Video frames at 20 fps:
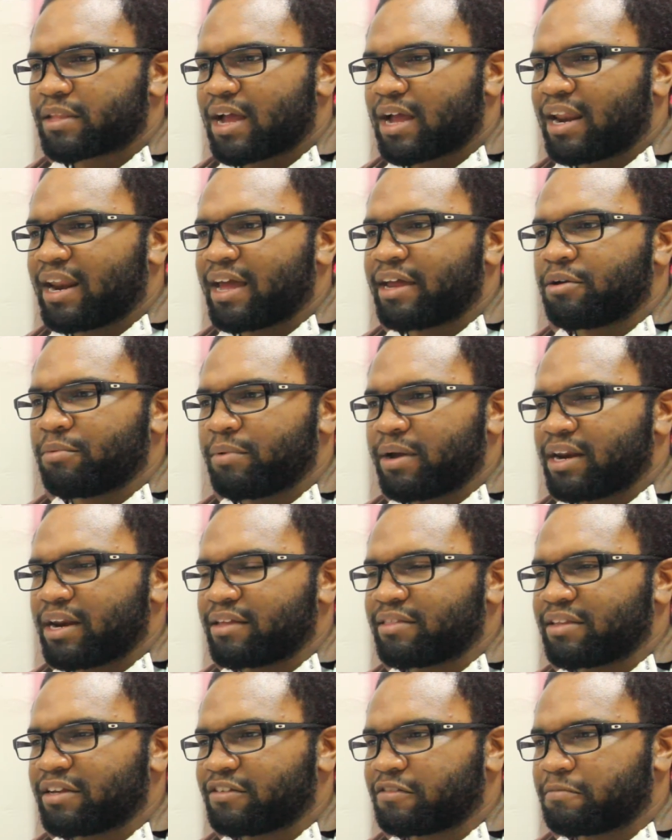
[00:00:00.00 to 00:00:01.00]
I like the way
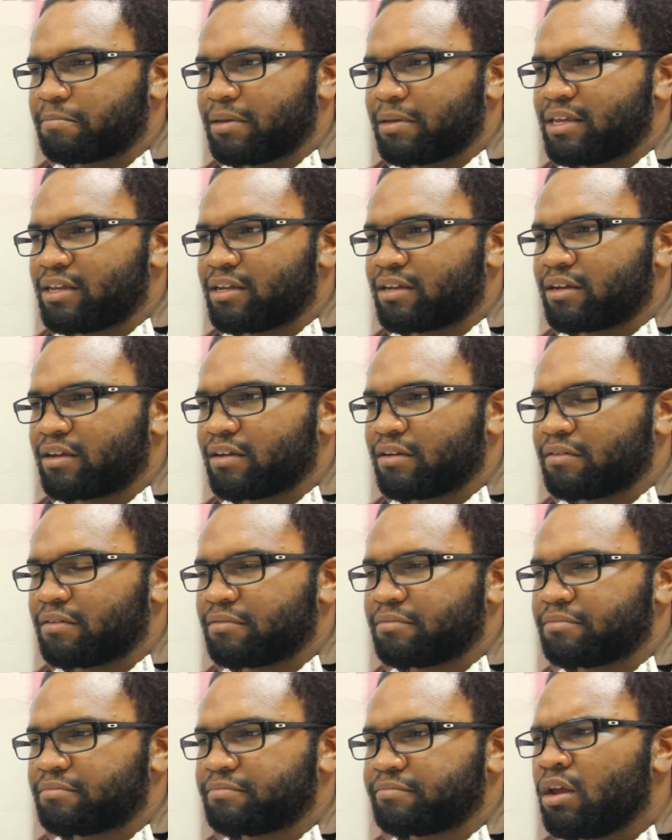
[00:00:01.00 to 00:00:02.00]
that they speak.
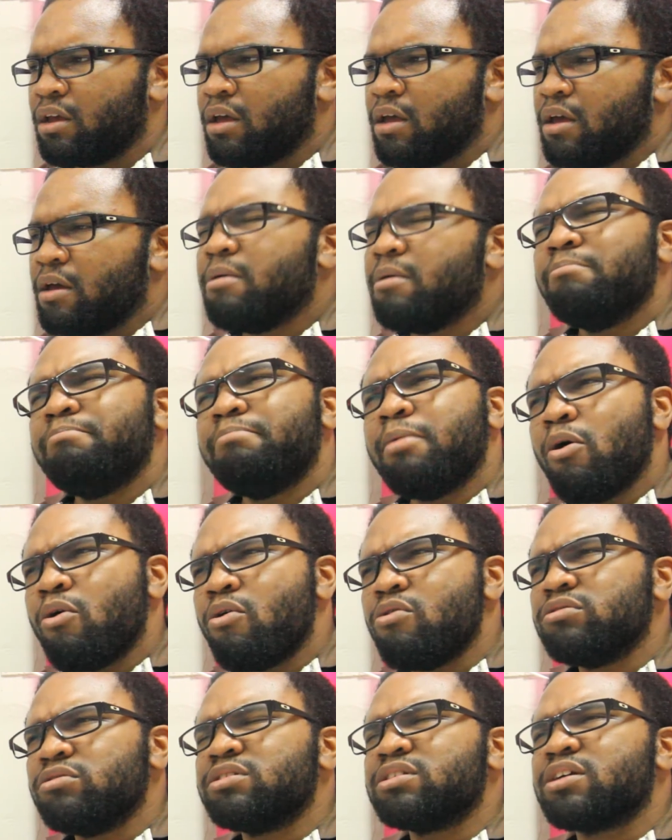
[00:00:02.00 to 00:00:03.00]

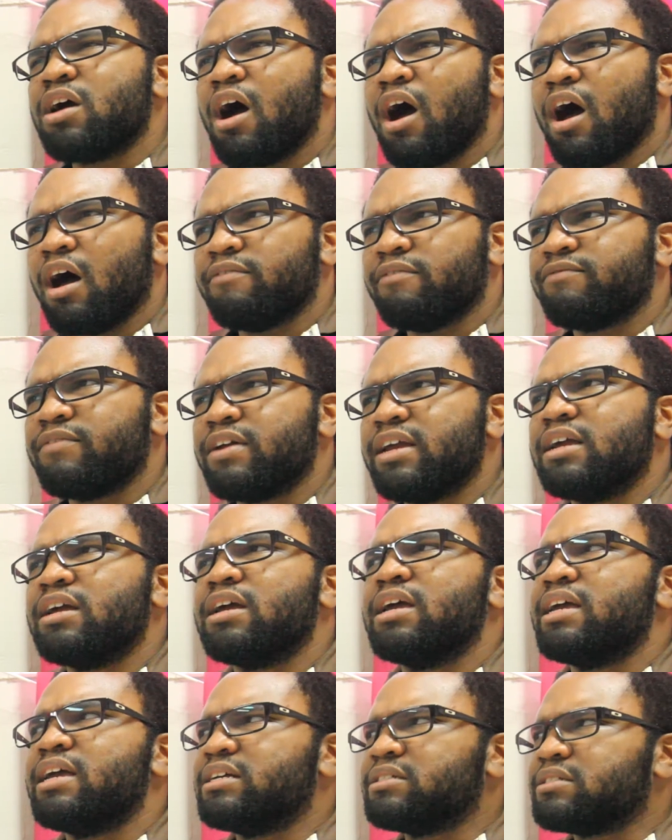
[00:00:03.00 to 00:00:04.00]
Poe's
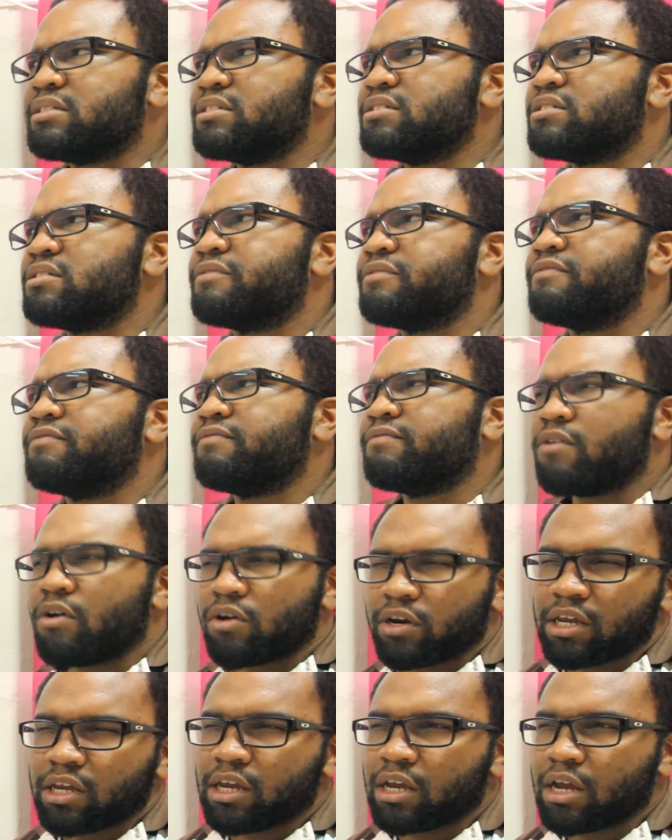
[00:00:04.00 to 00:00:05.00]
coughing isn't
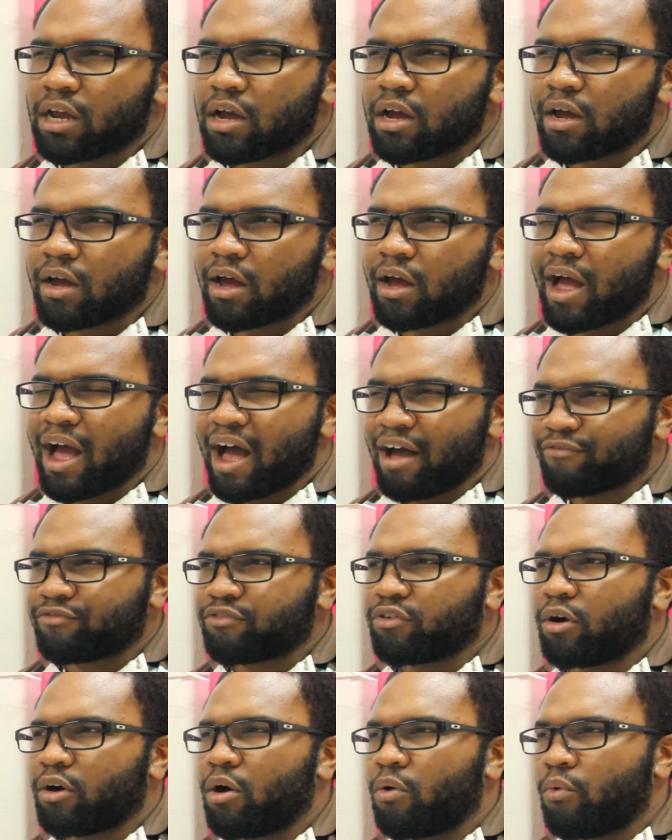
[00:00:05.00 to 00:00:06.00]
funny
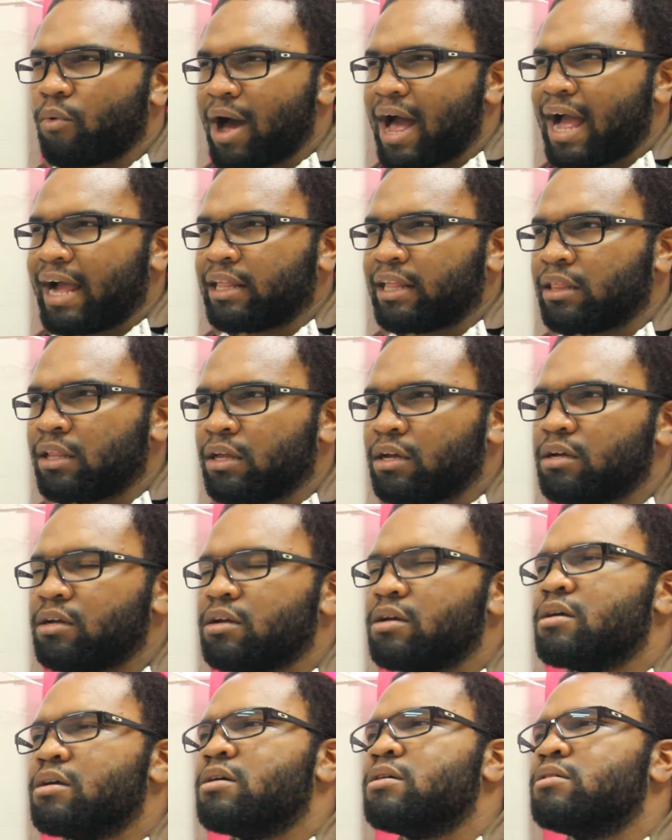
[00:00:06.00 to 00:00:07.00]
after a while,
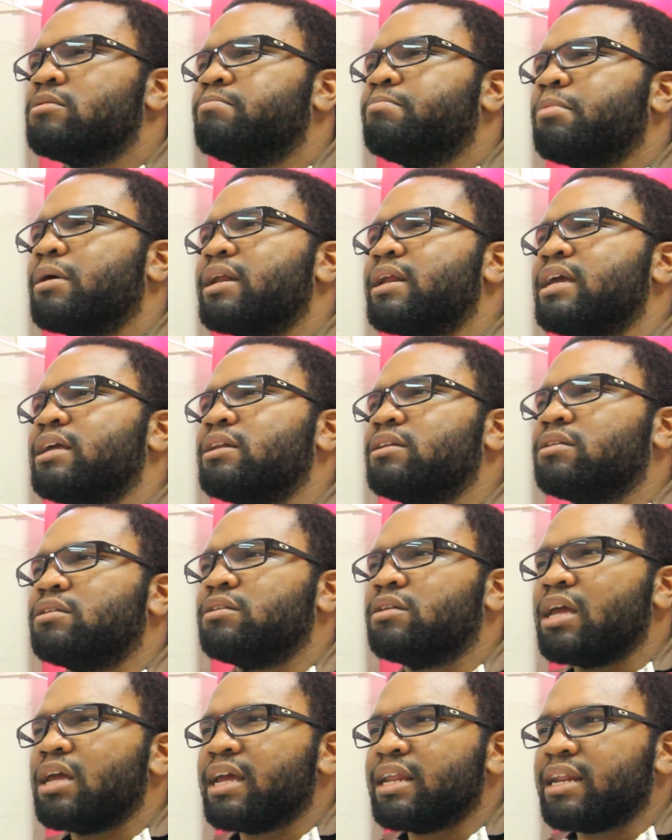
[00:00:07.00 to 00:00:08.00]
but
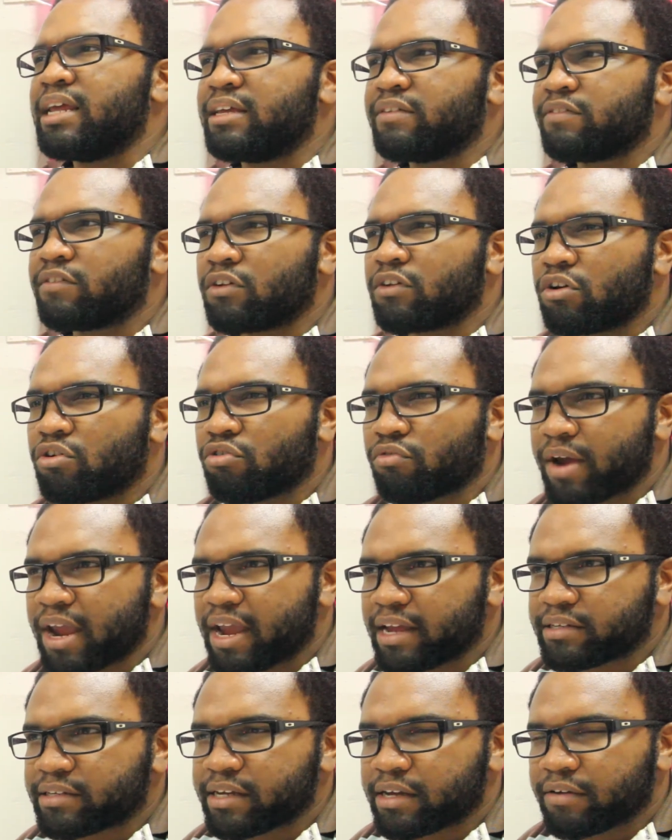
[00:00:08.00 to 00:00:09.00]
it isn't
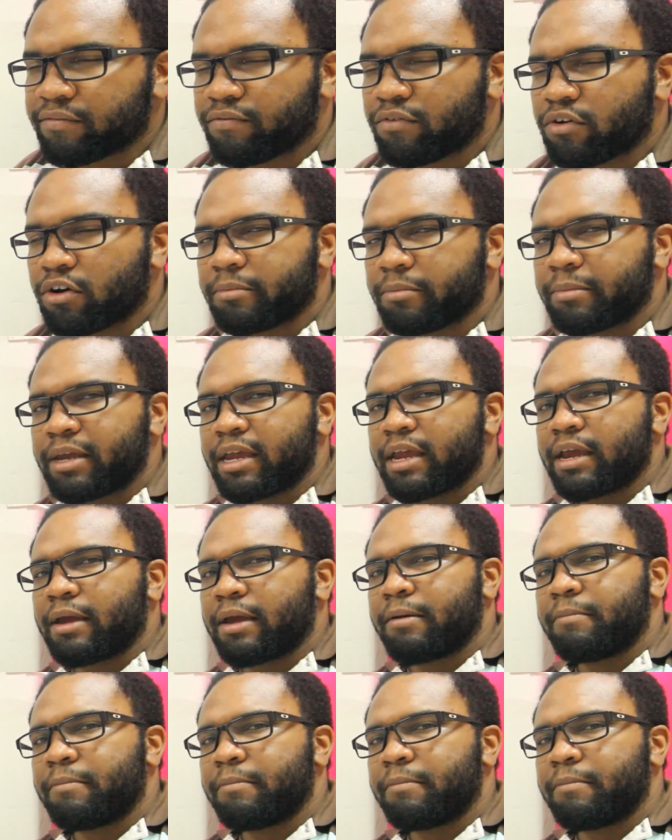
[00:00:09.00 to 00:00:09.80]
grating for me.